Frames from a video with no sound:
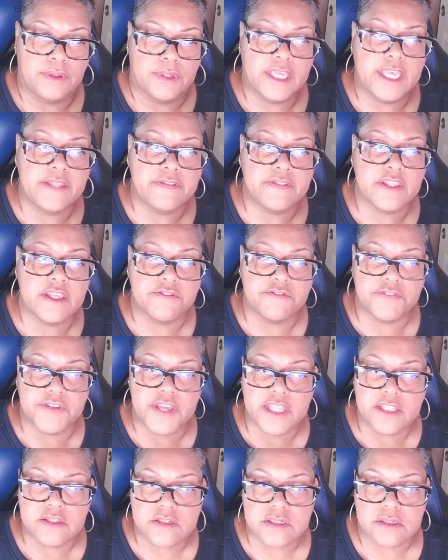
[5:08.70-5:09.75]
in the
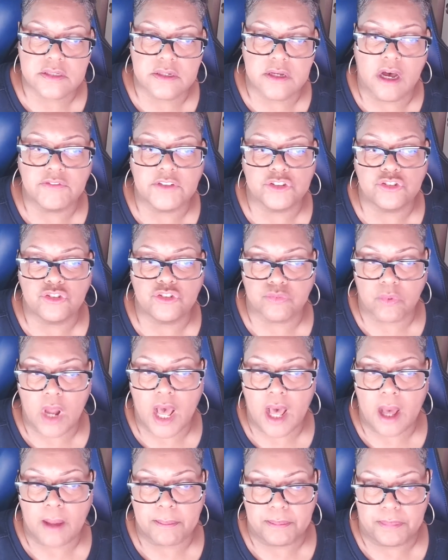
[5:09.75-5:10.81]
event of a
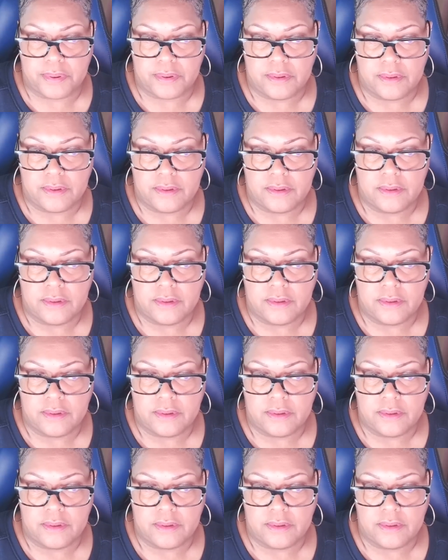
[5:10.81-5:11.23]
drop